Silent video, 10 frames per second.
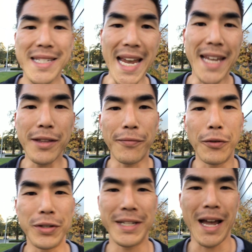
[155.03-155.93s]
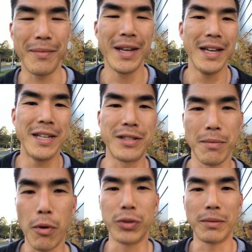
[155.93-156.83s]
taking the first step is the
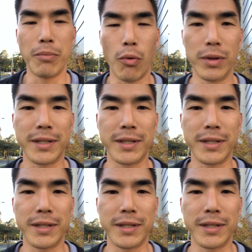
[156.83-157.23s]
most important